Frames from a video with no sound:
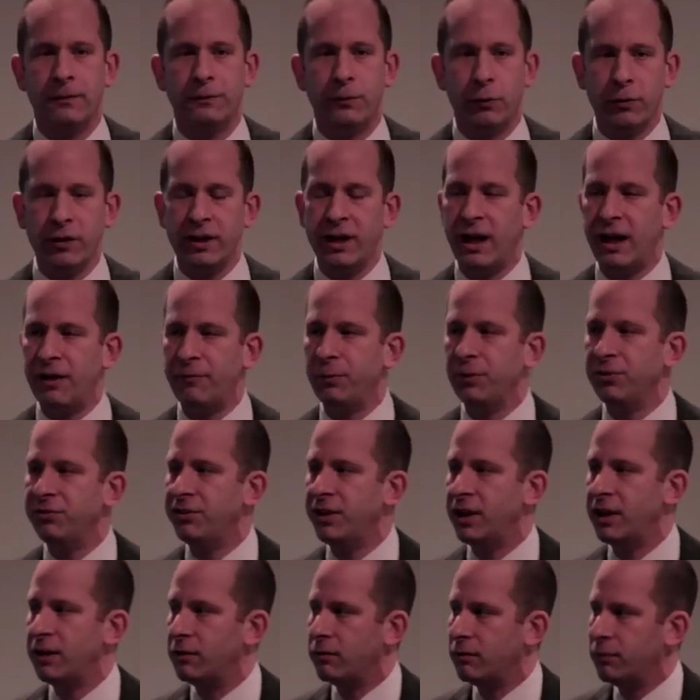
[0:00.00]

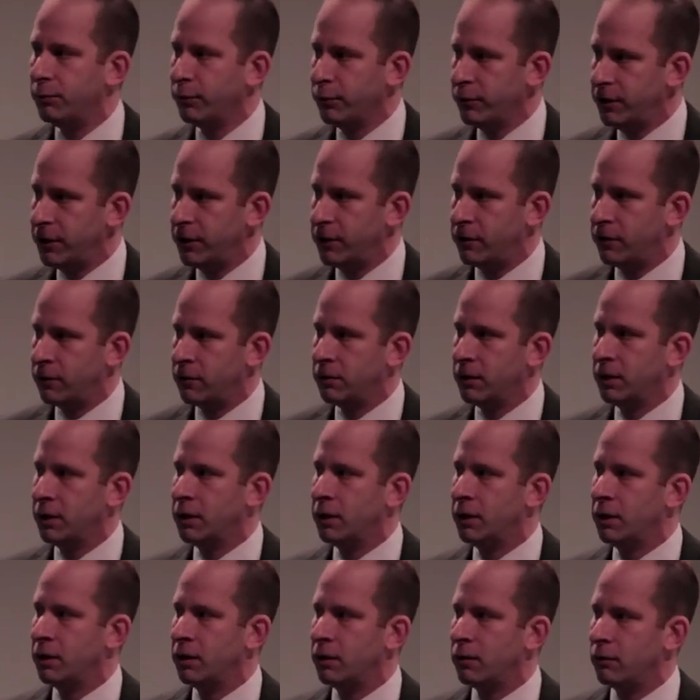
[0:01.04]
4.5% per year
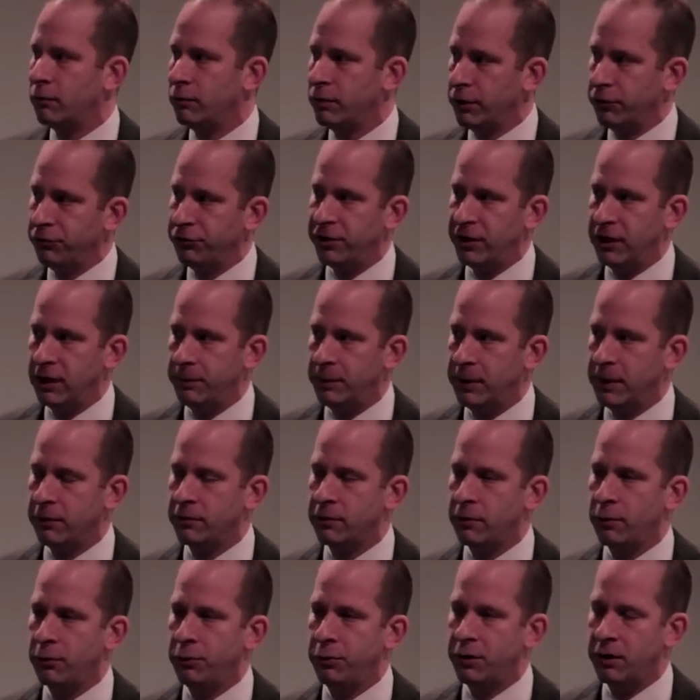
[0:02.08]
real GDP
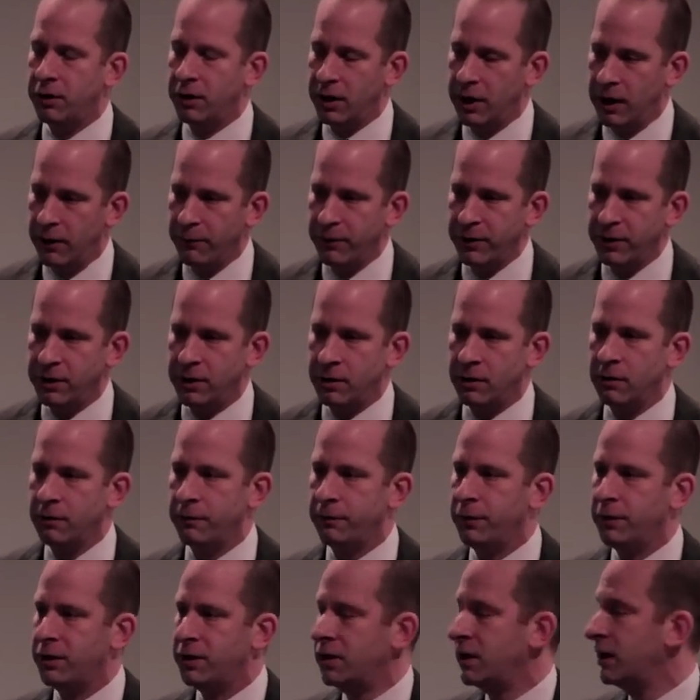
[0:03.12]
growth every year
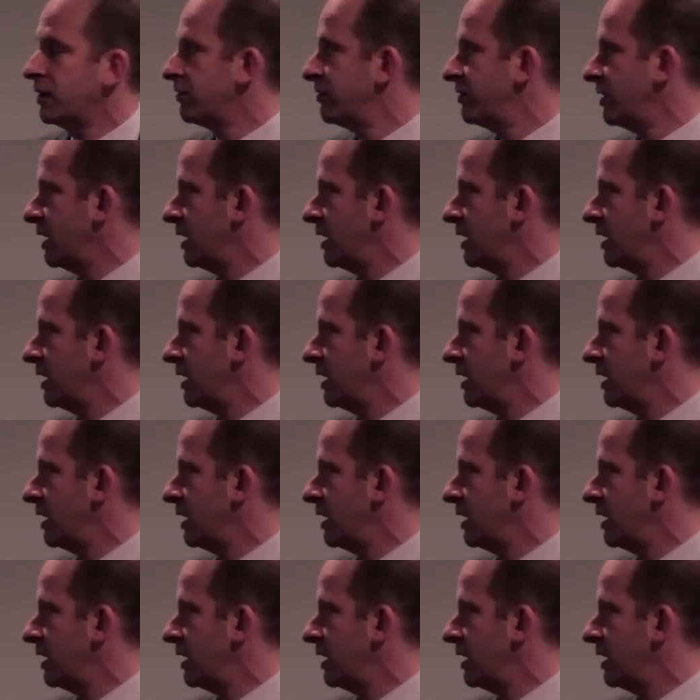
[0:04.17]
for the next